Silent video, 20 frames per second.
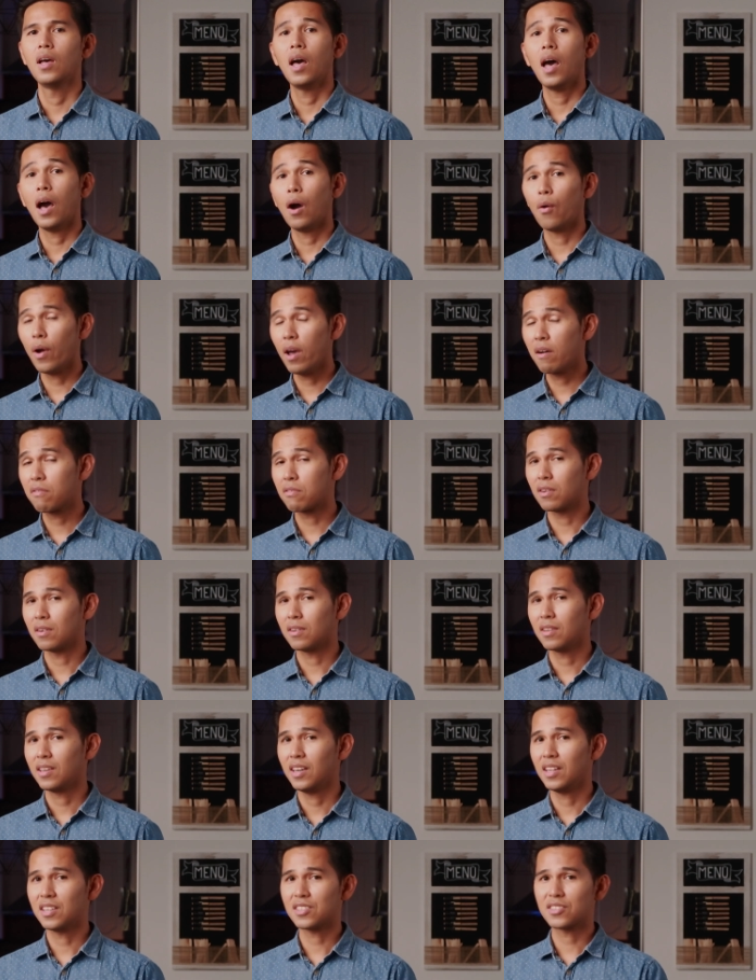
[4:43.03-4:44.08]
However,
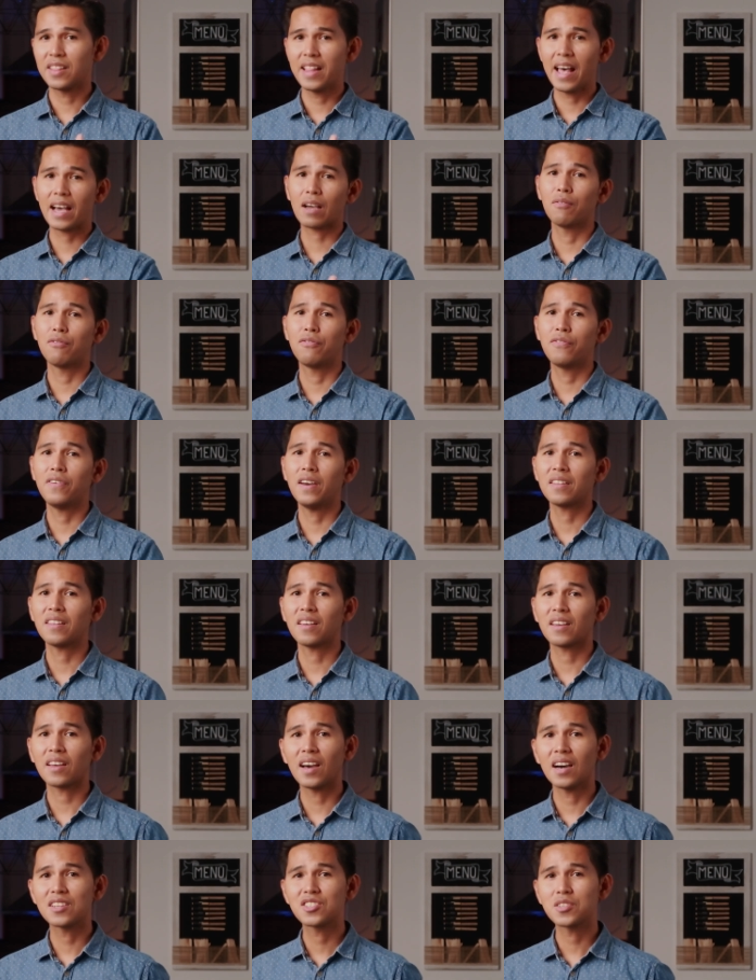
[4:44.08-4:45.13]
it is lack of faith in
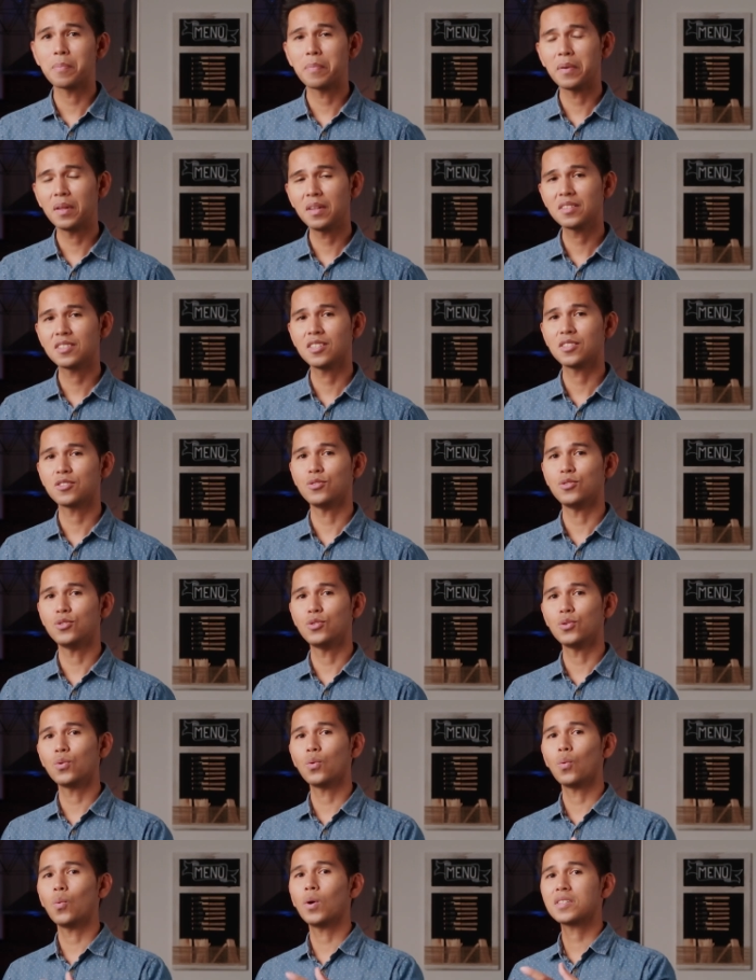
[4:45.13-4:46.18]
God's ability to
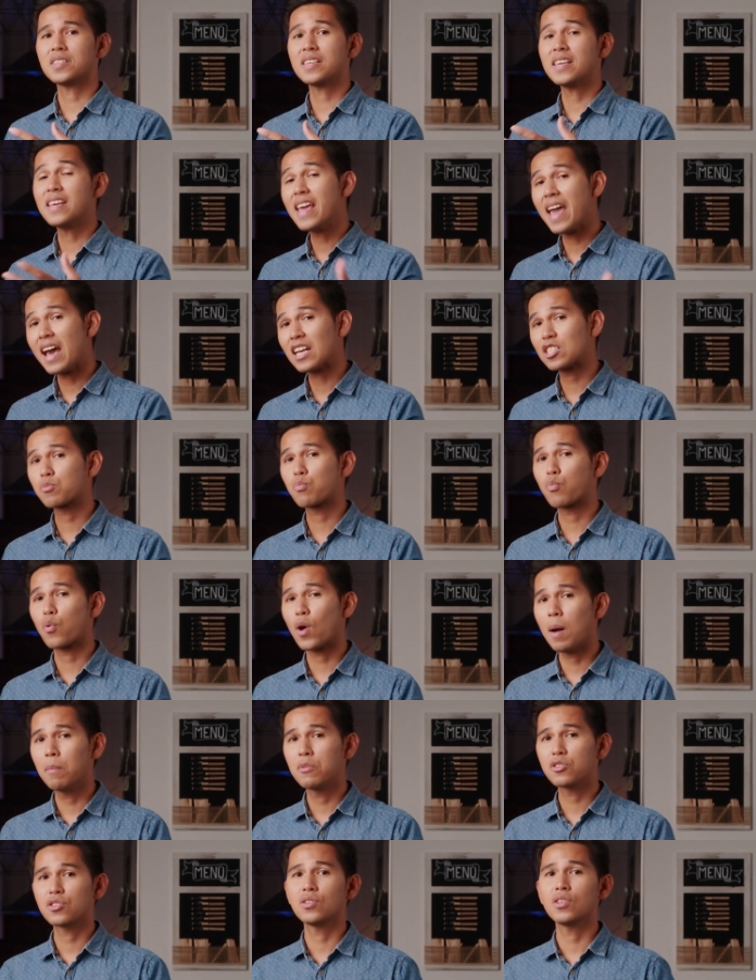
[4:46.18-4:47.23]
do what He has
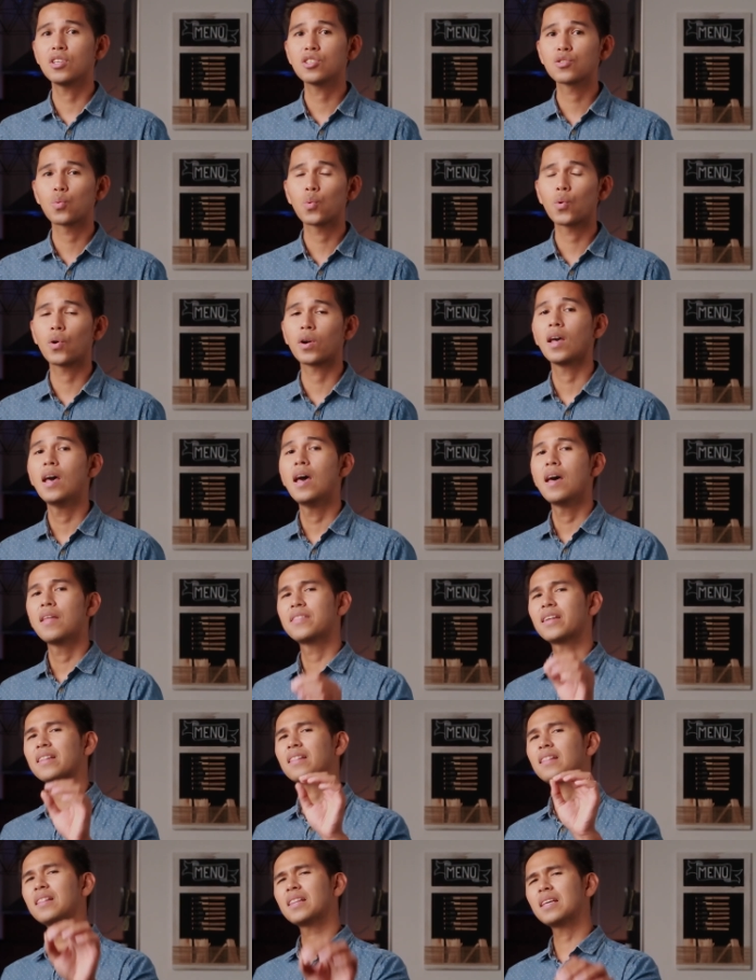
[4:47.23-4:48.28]
promised in His Word
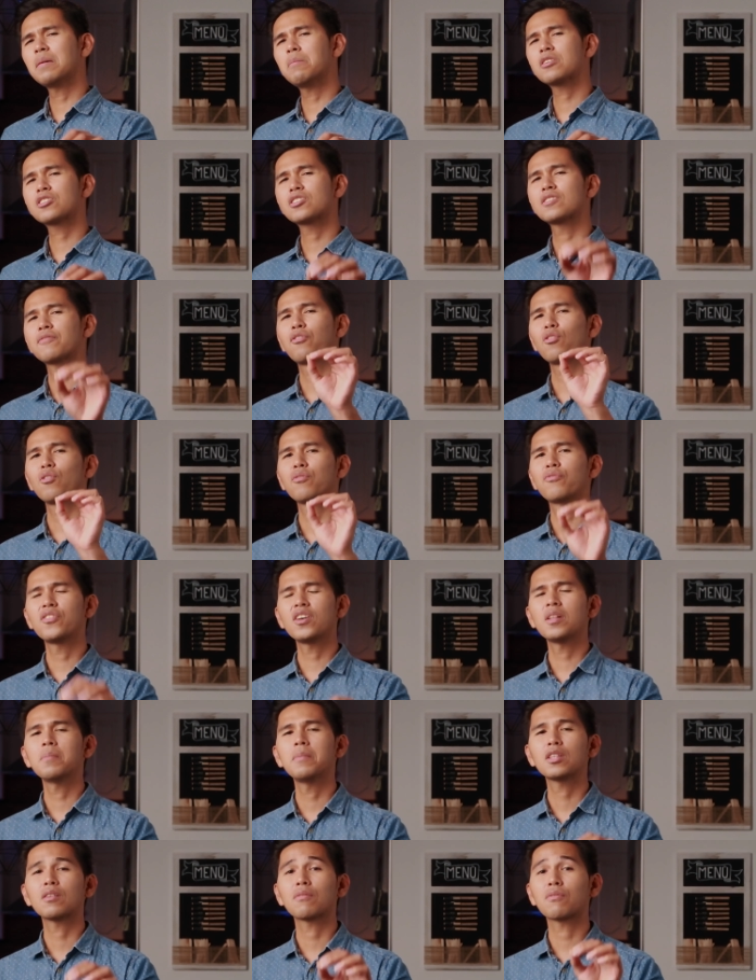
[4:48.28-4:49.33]
that limits the
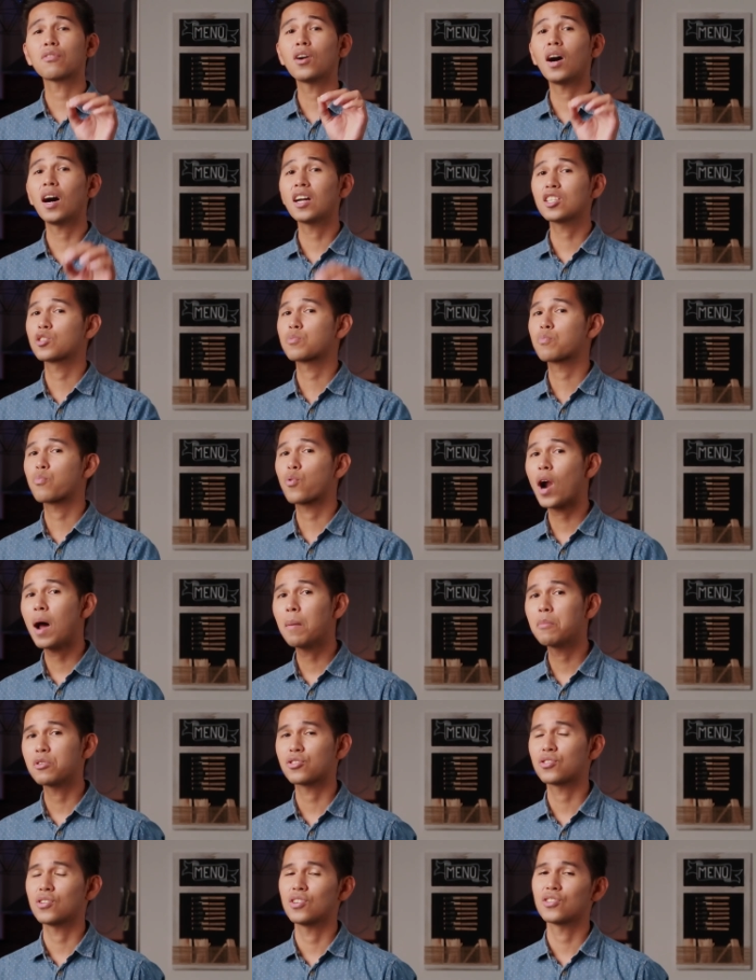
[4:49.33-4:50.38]
fulfillment of God's
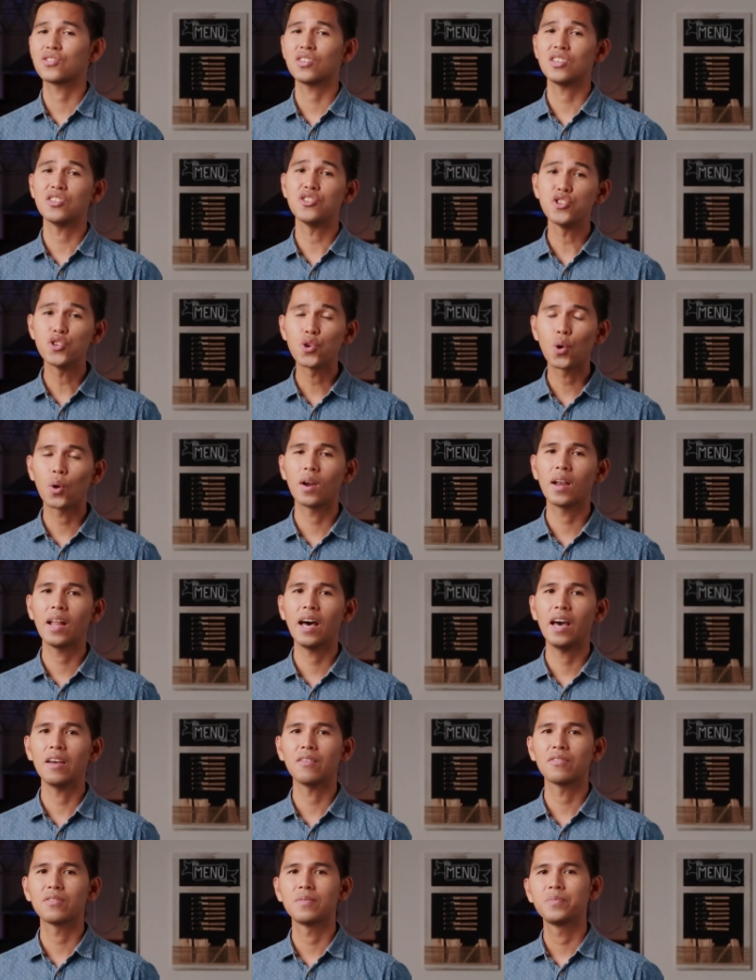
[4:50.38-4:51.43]
promises in your
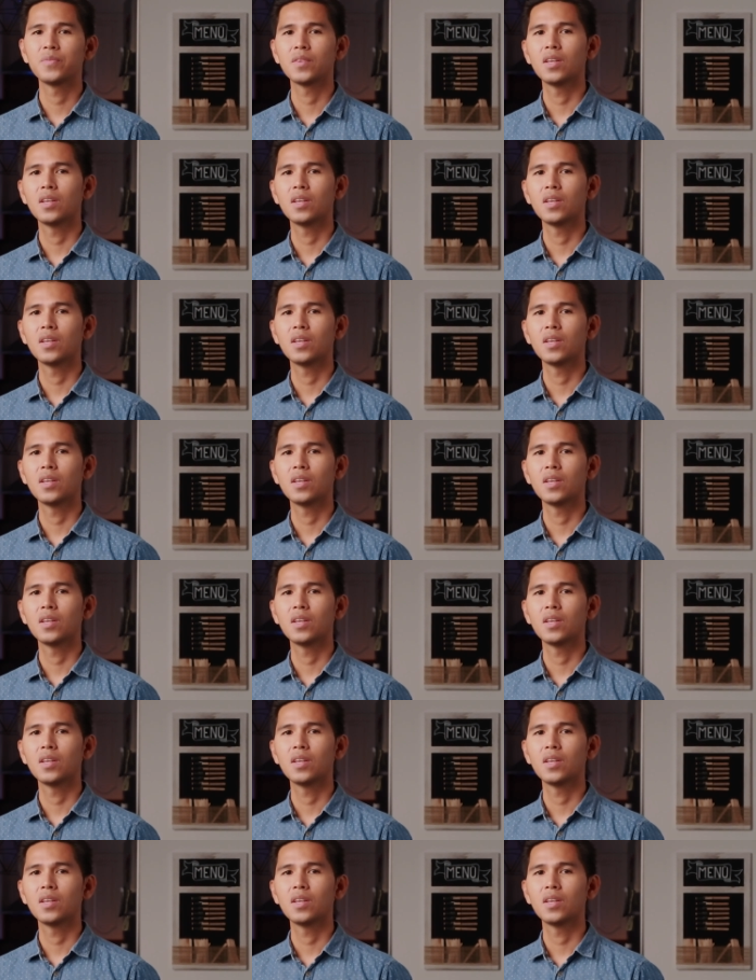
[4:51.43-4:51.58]
life.